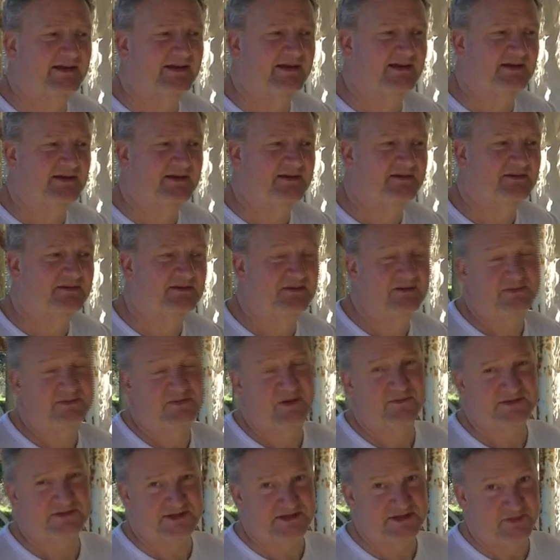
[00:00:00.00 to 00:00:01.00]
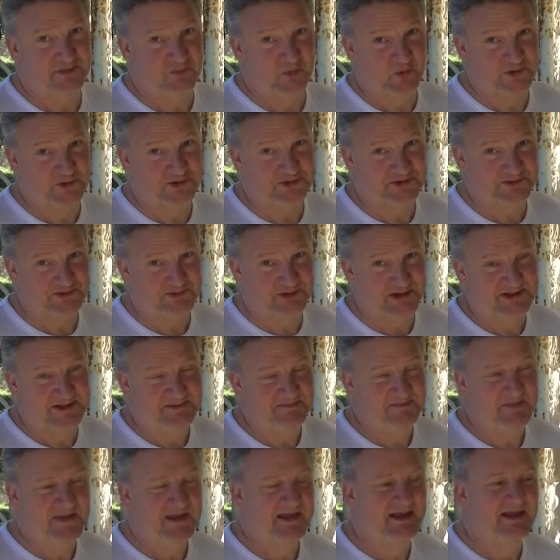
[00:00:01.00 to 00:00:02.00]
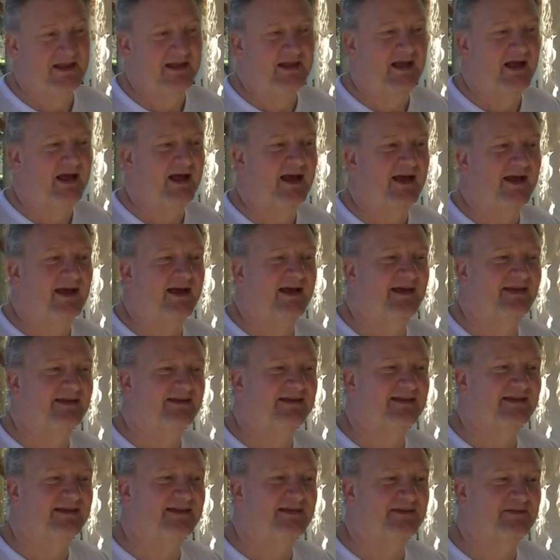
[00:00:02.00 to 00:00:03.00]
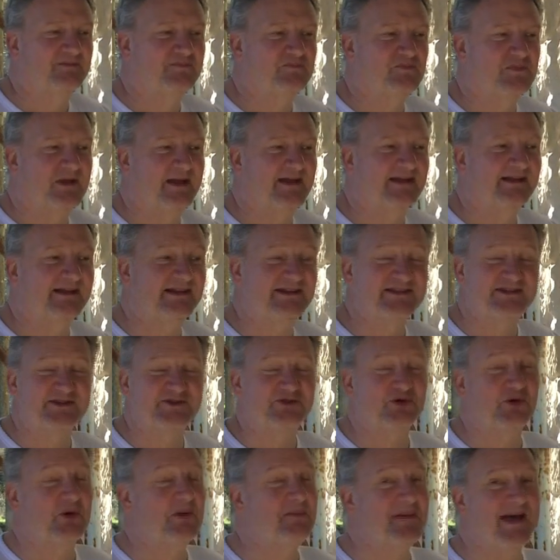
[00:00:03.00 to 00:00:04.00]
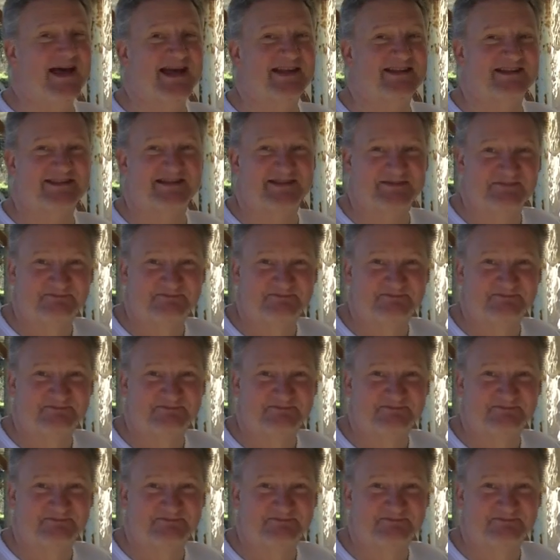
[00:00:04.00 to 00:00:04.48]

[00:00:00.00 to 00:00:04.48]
uh, obviously some water as well. And, um, and listen to a mass.